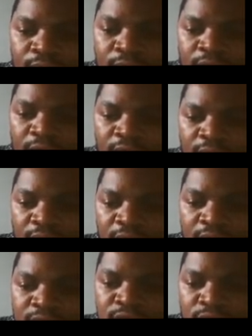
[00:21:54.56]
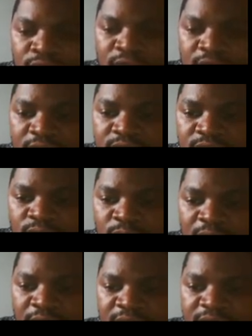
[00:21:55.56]
Okay, so this
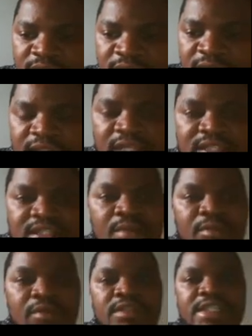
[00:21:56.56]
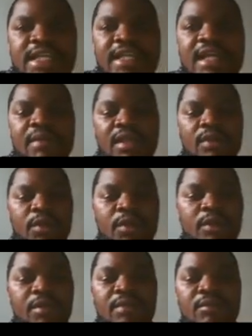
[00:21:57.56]
one is just an example of dynamic
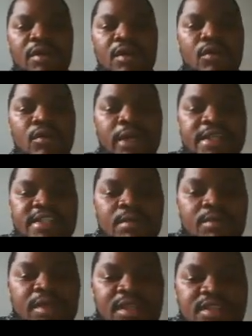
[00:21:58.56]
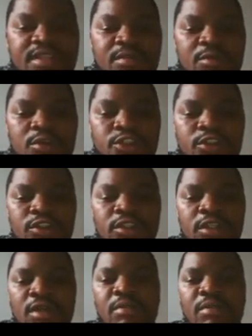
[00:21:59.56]
equilibrium where something is in
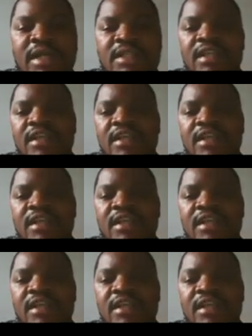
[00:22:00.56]
motion, but the